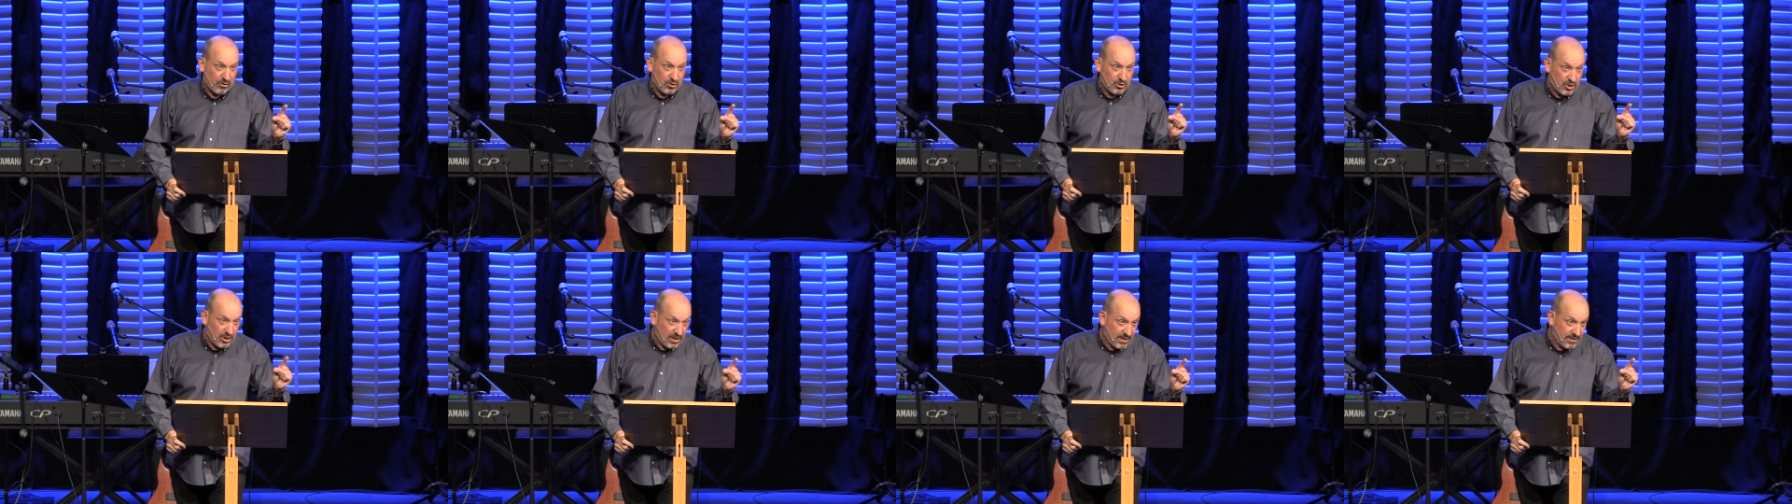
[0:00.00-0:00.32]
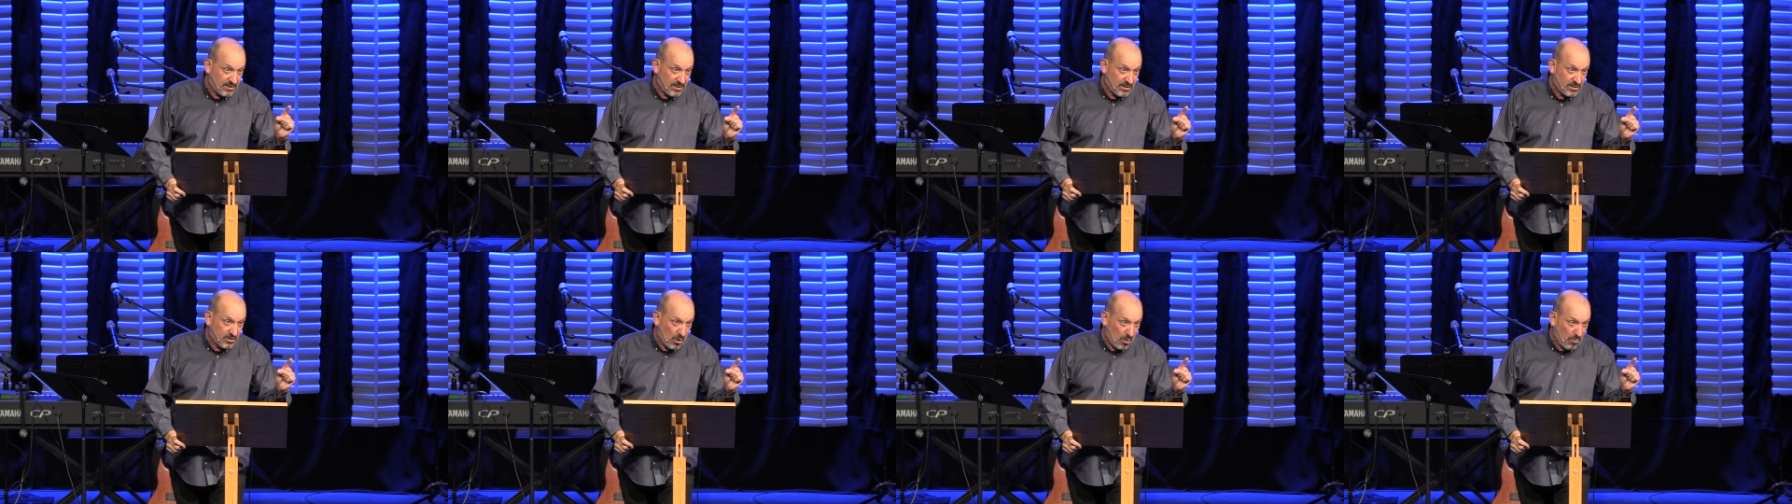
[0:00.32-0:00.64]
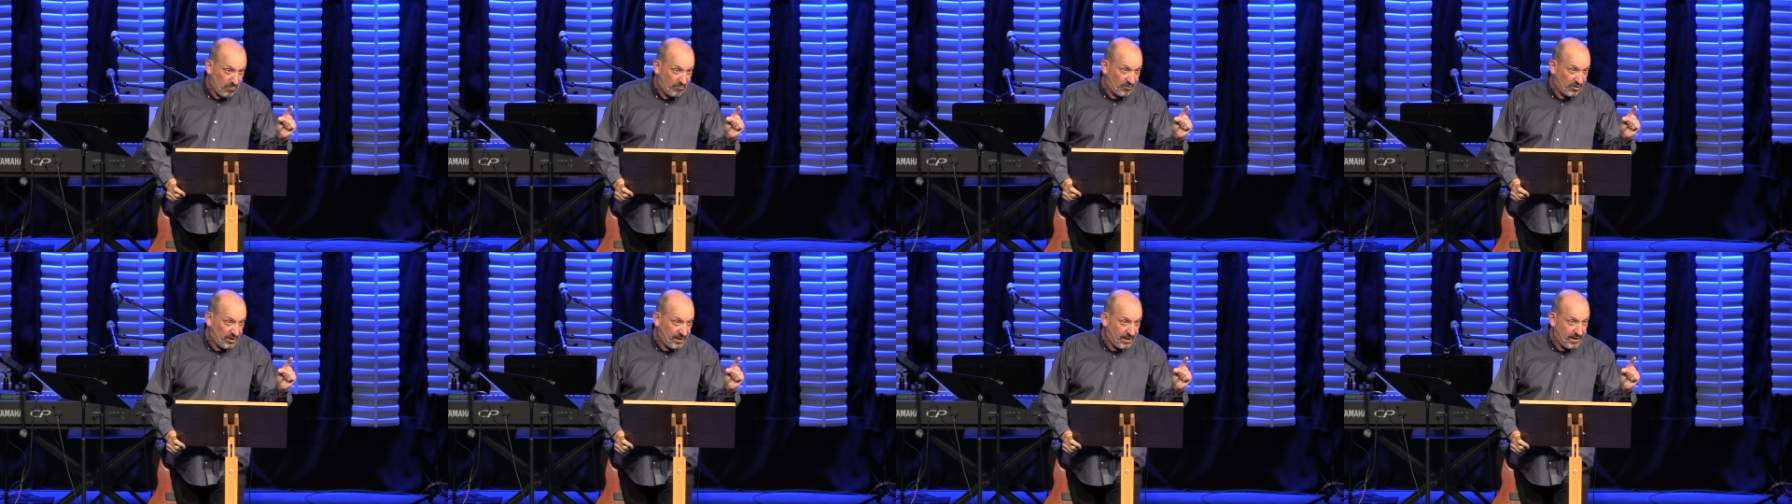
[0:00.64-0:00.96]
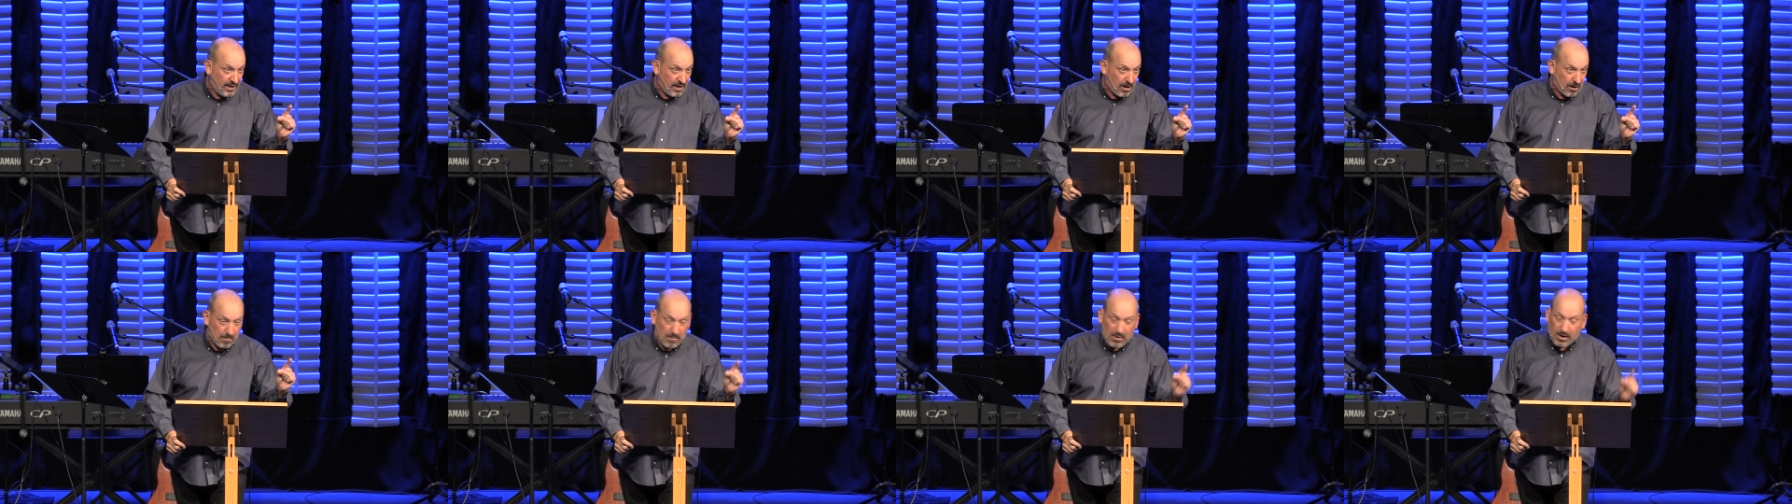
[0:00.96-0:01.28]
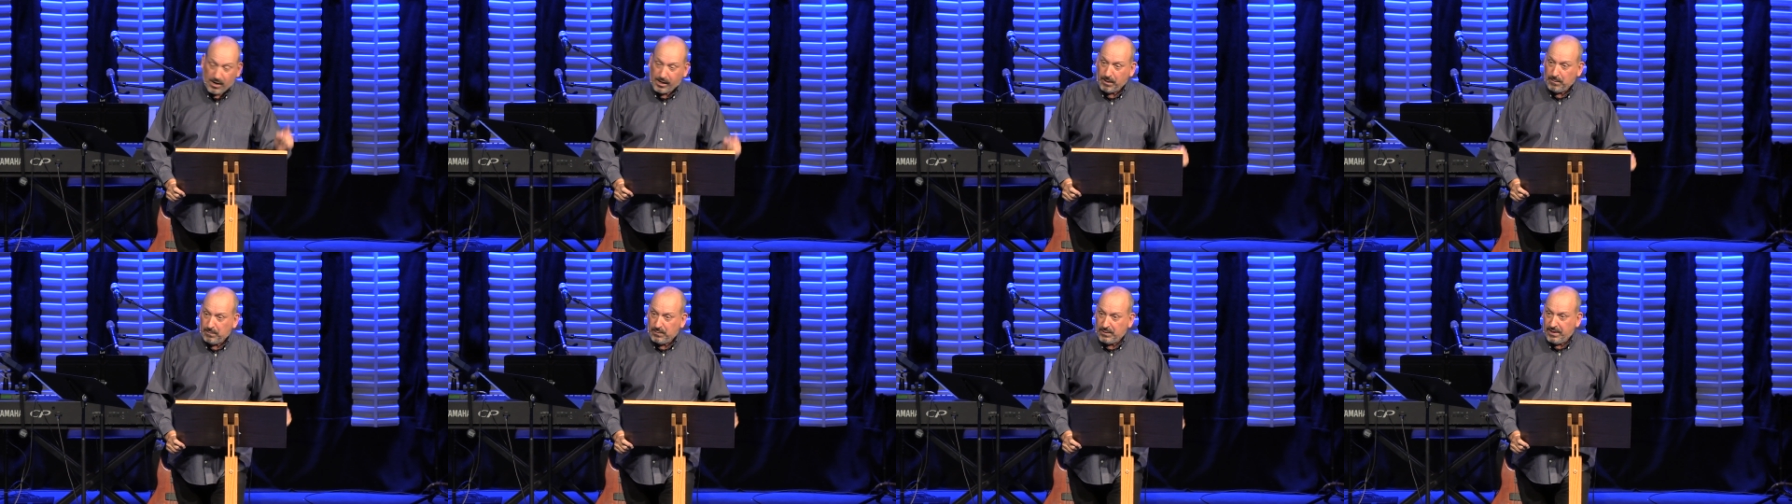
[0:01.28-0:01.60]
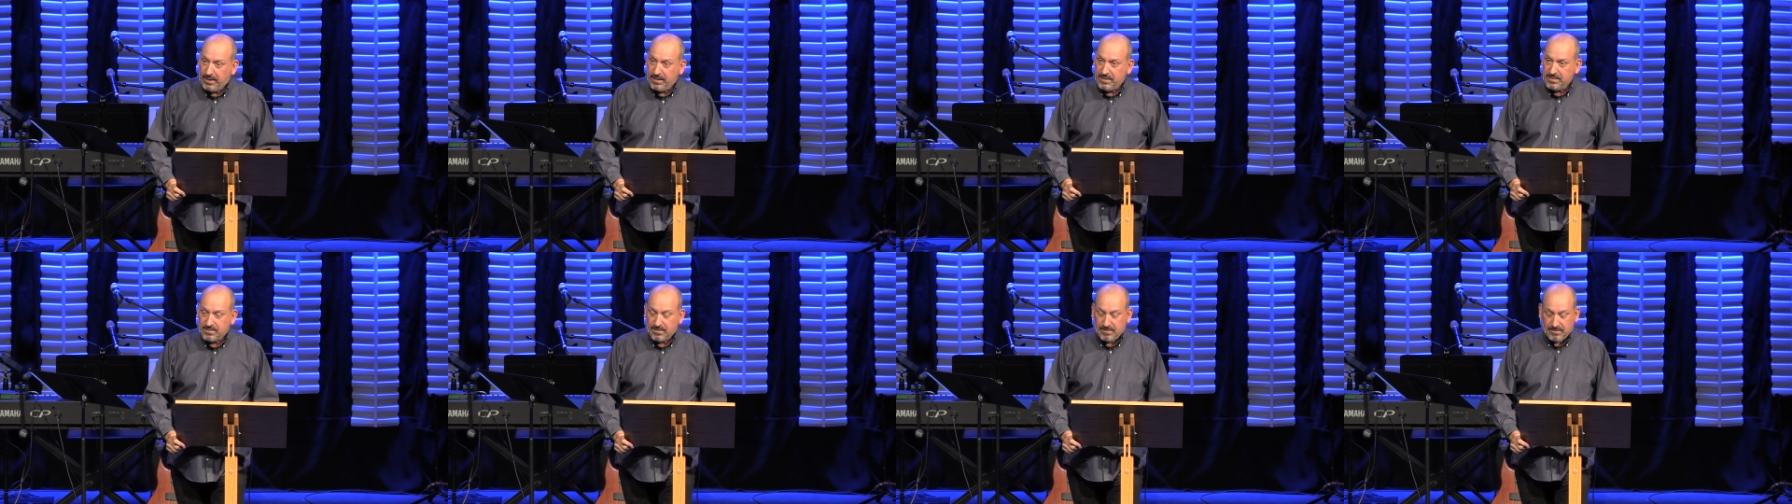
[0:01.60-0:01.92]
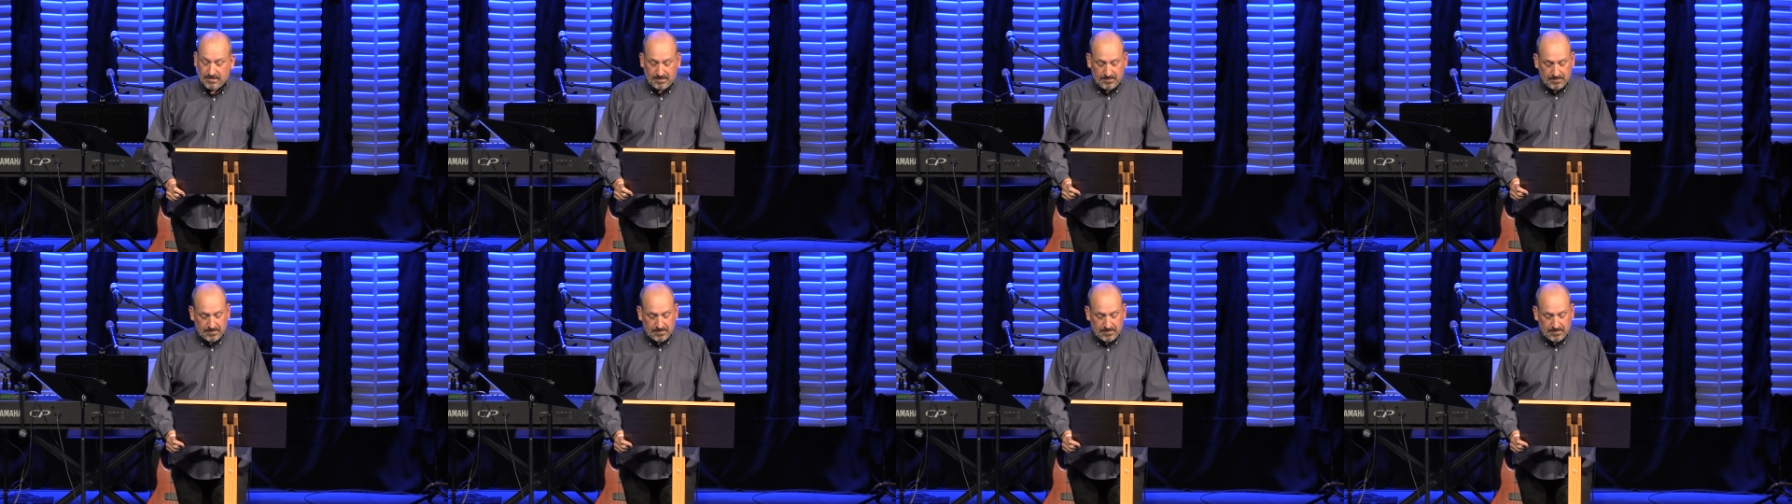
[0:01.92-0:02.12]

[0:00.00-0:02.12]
Jesus, hopefully, in our marketplace.